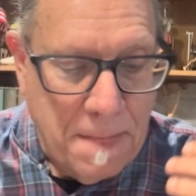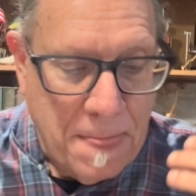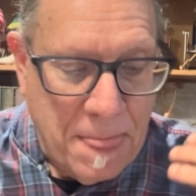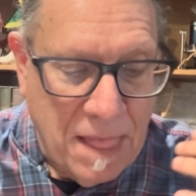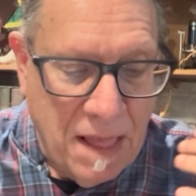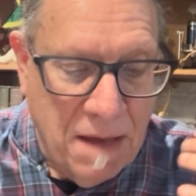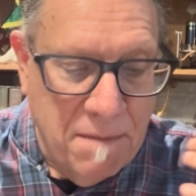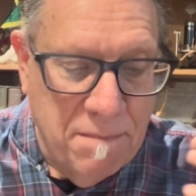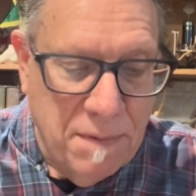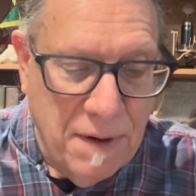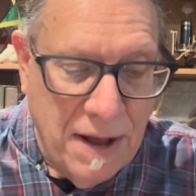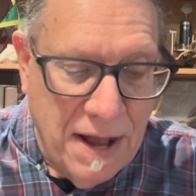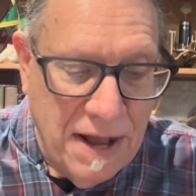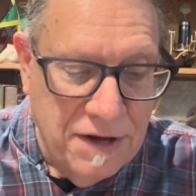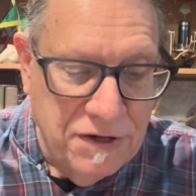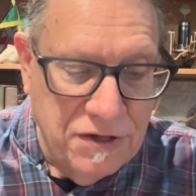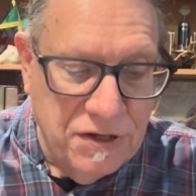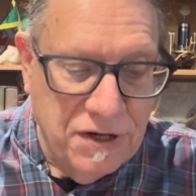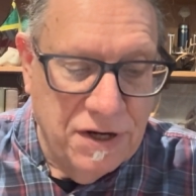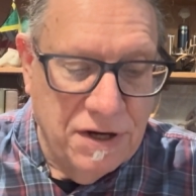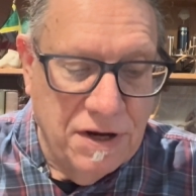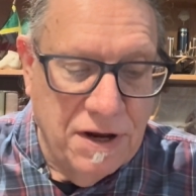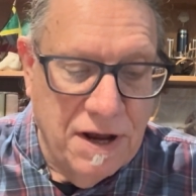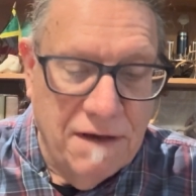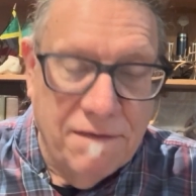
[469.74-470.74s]

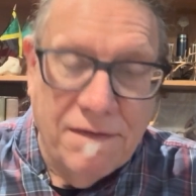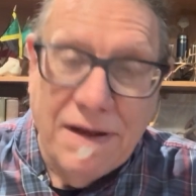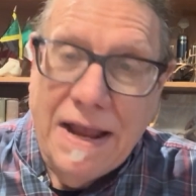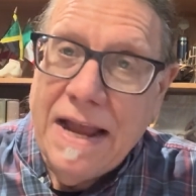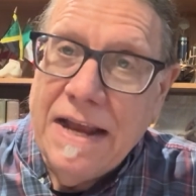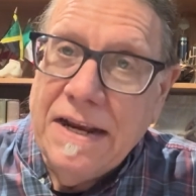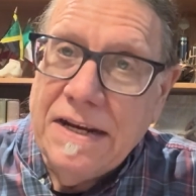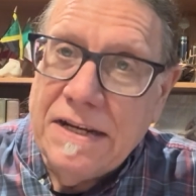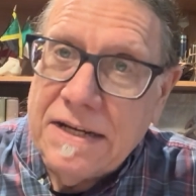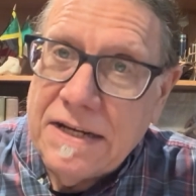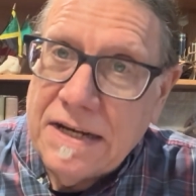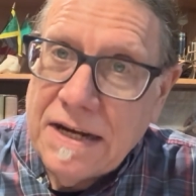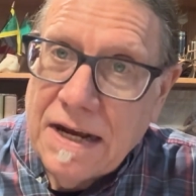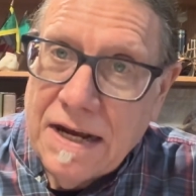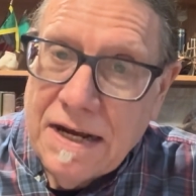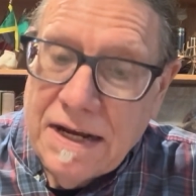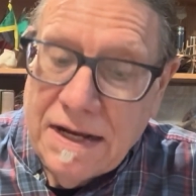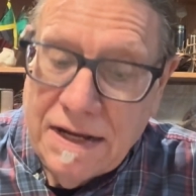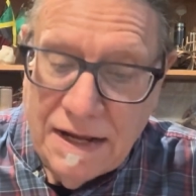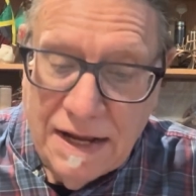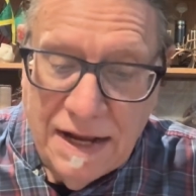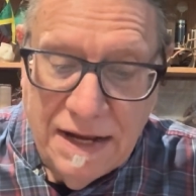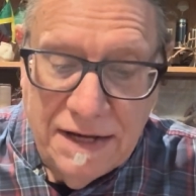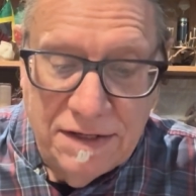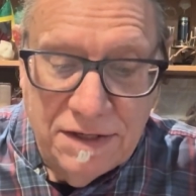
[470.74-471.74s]
Abijah, you have
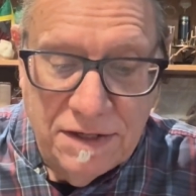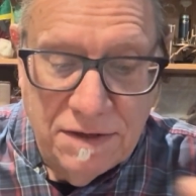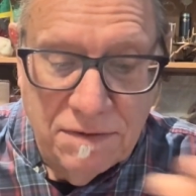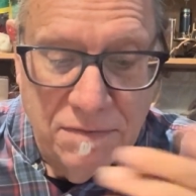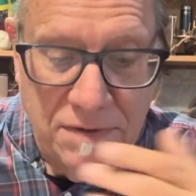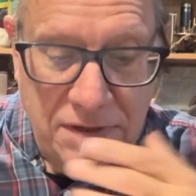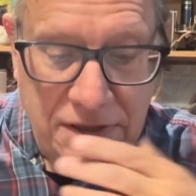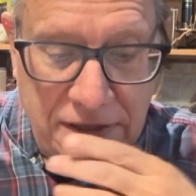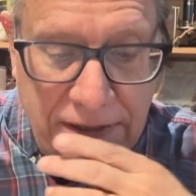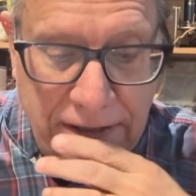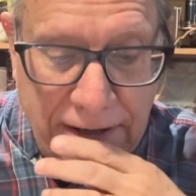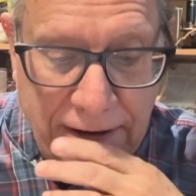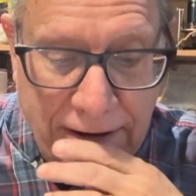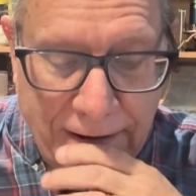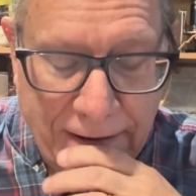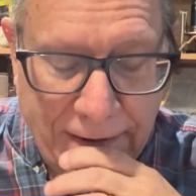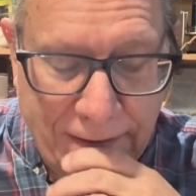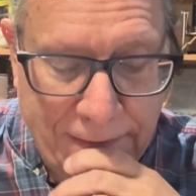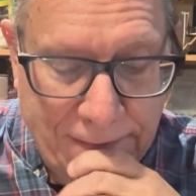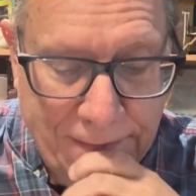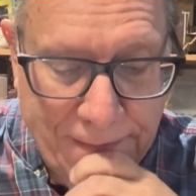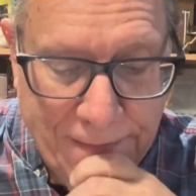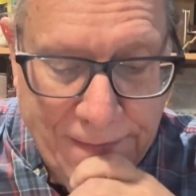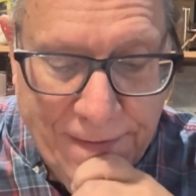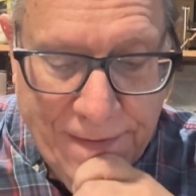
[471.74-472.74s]
Asa.
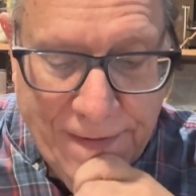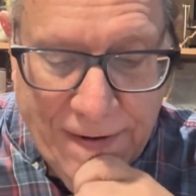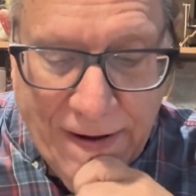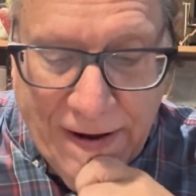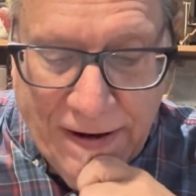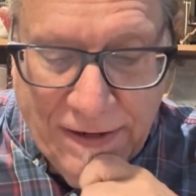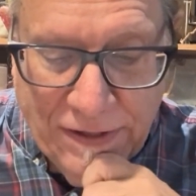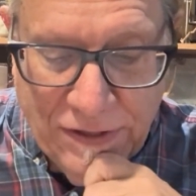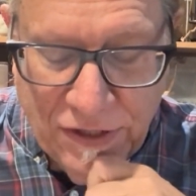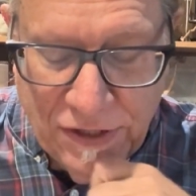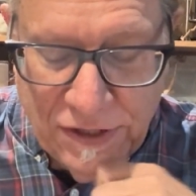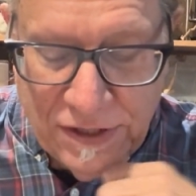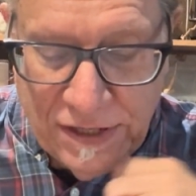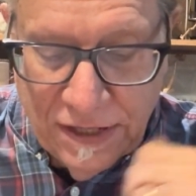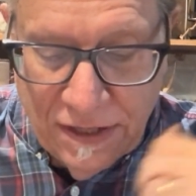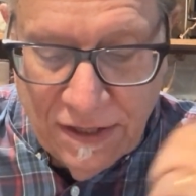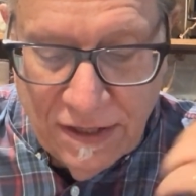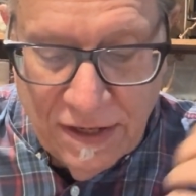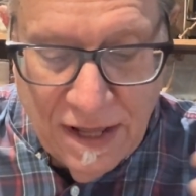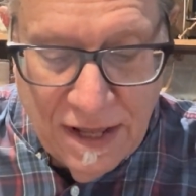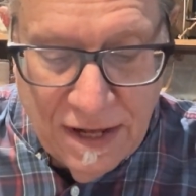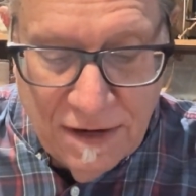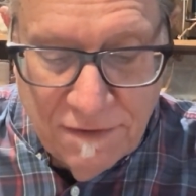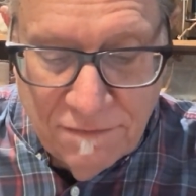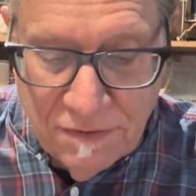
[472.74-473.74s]
Asa did a
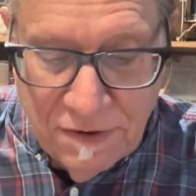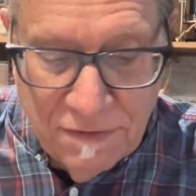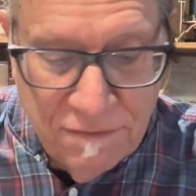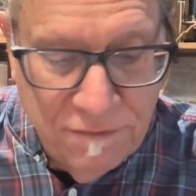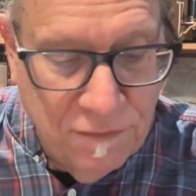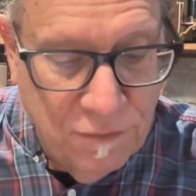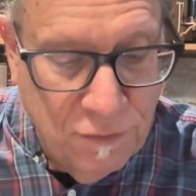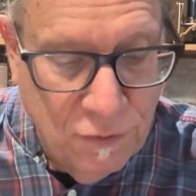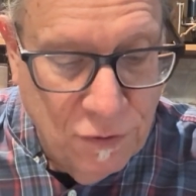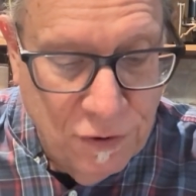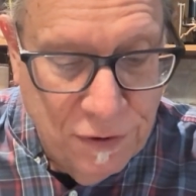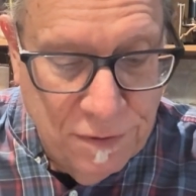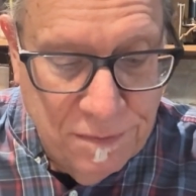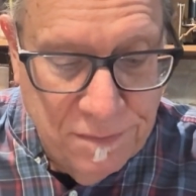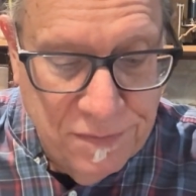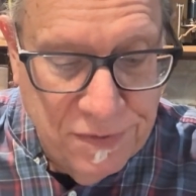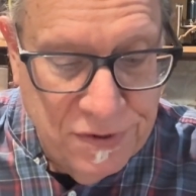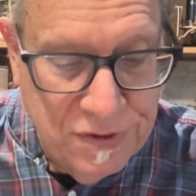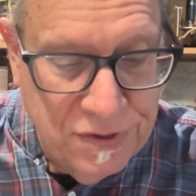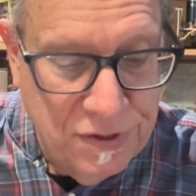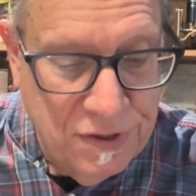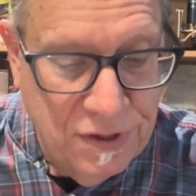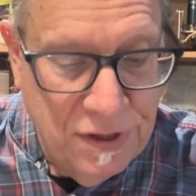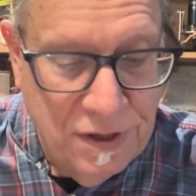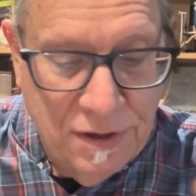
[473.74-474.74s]
lot of
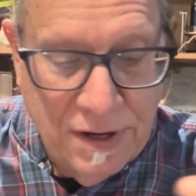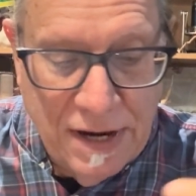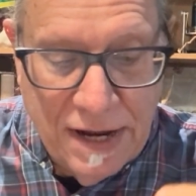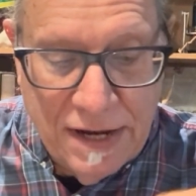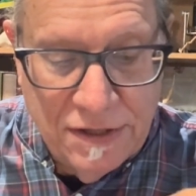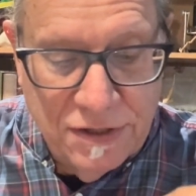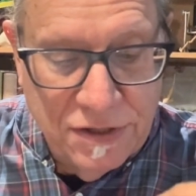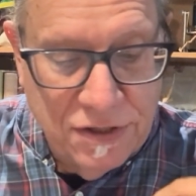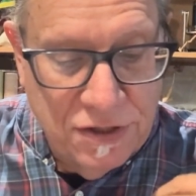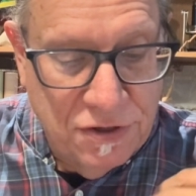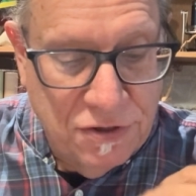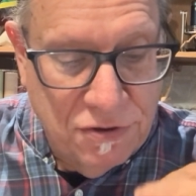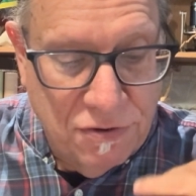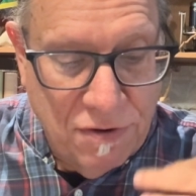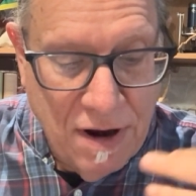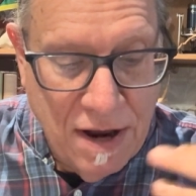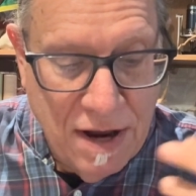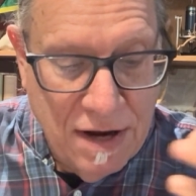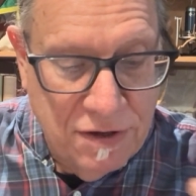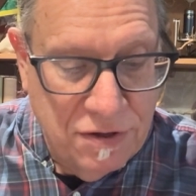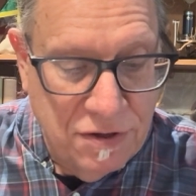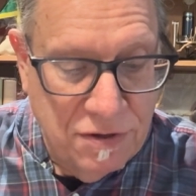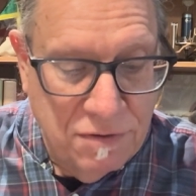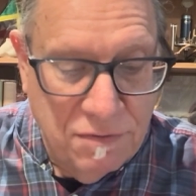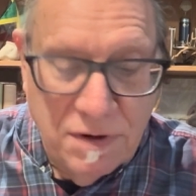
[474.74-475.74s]
reforms, you know, Asa
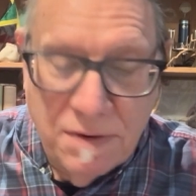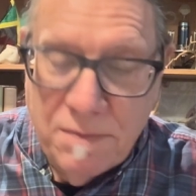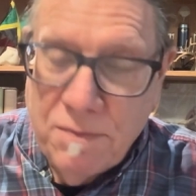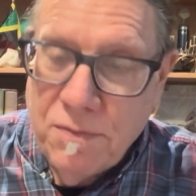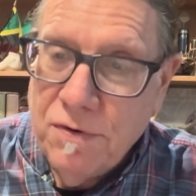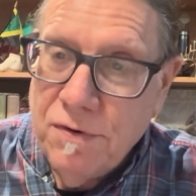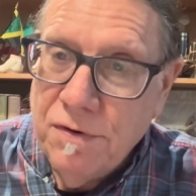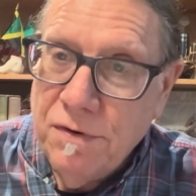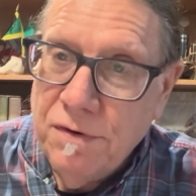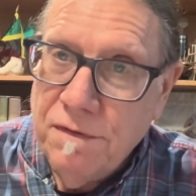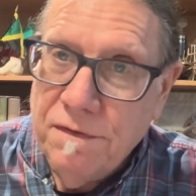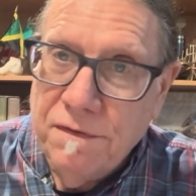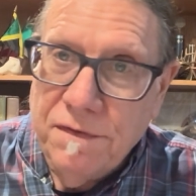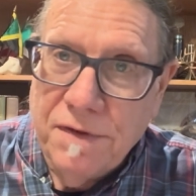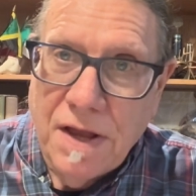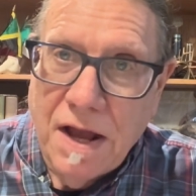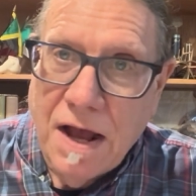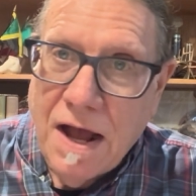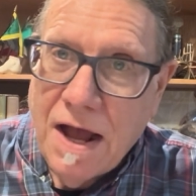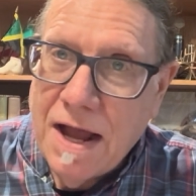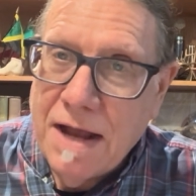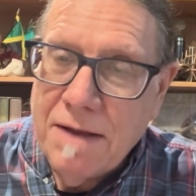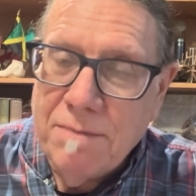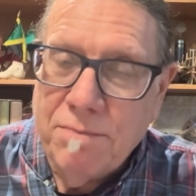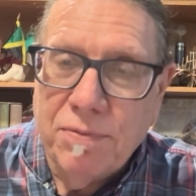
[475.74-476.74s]
trying to remove the
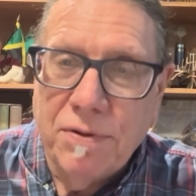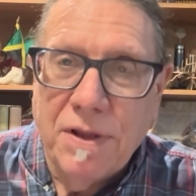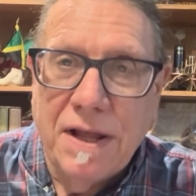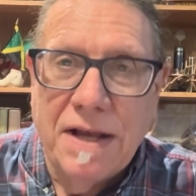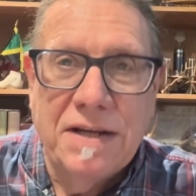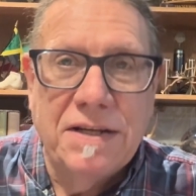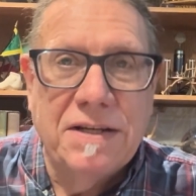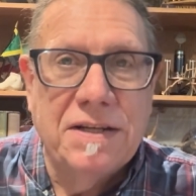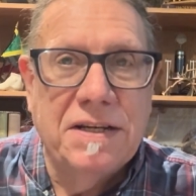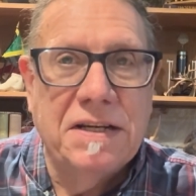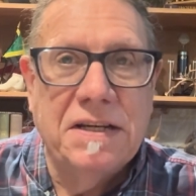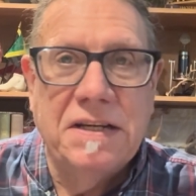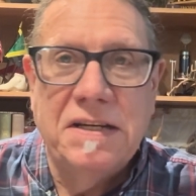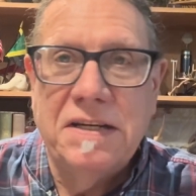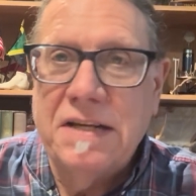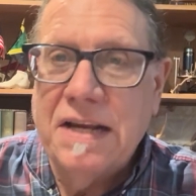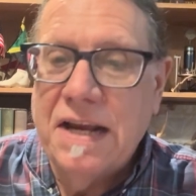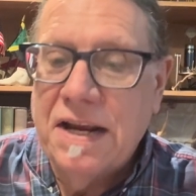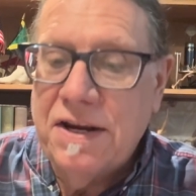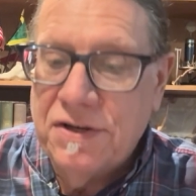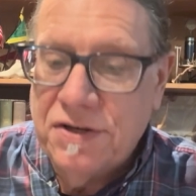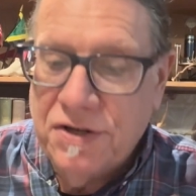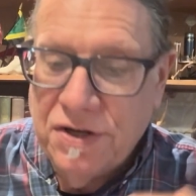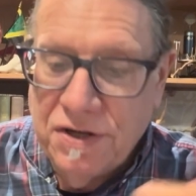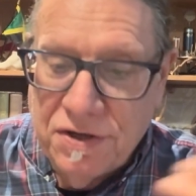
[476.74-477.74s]
high places,
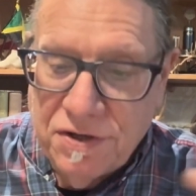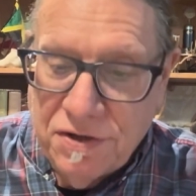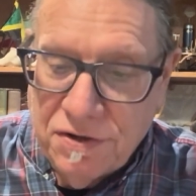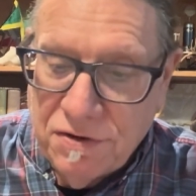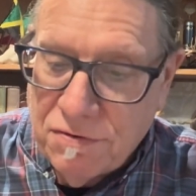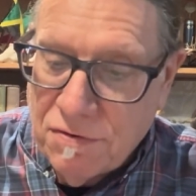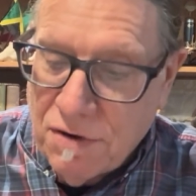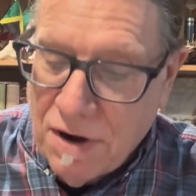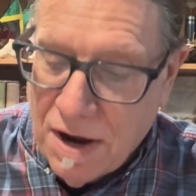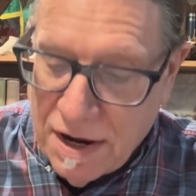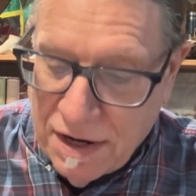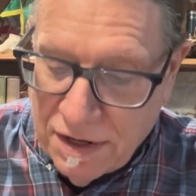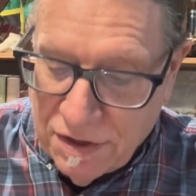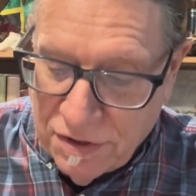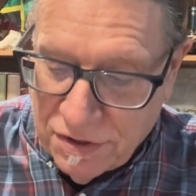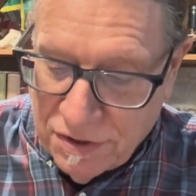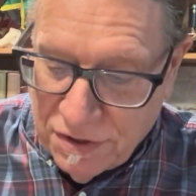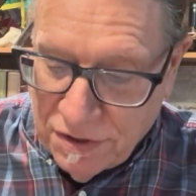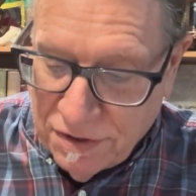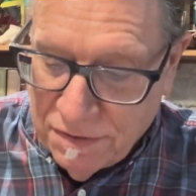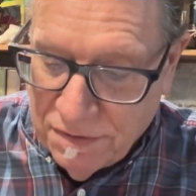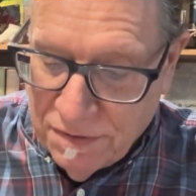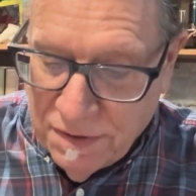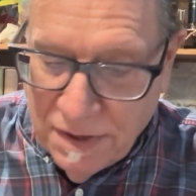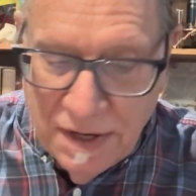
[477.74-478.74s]
Asa trying
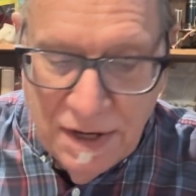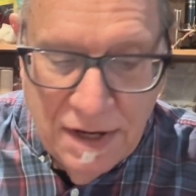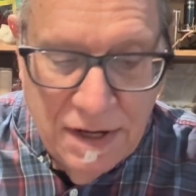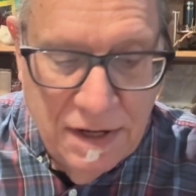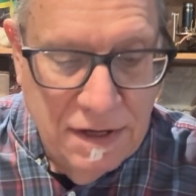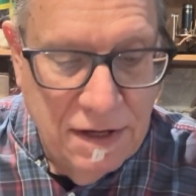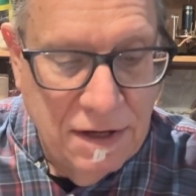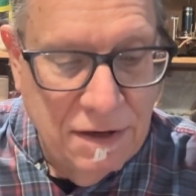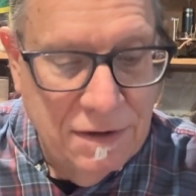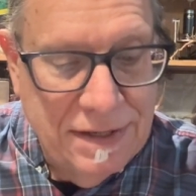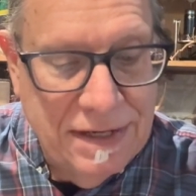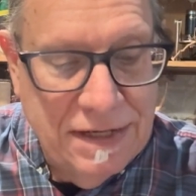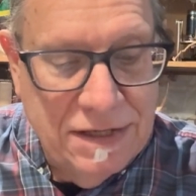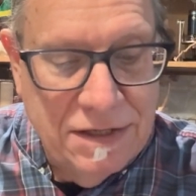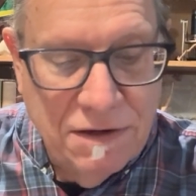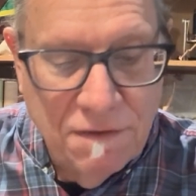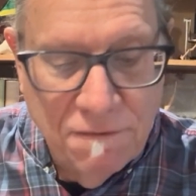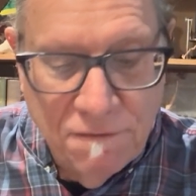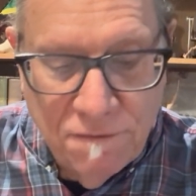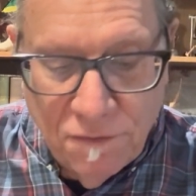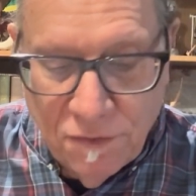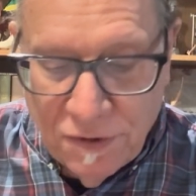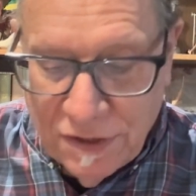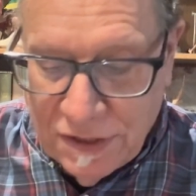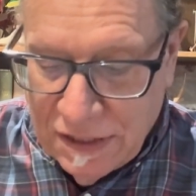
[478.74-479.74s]
to, you know, he's in
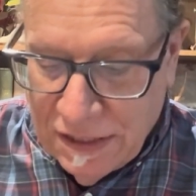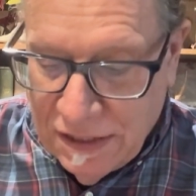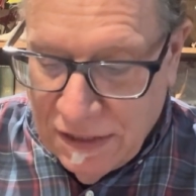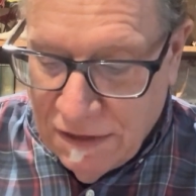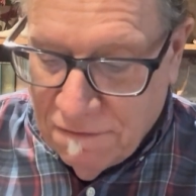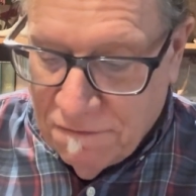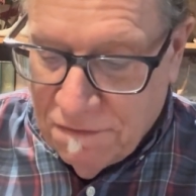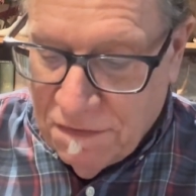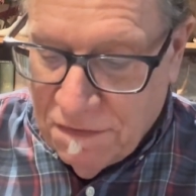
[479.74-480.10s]
14 and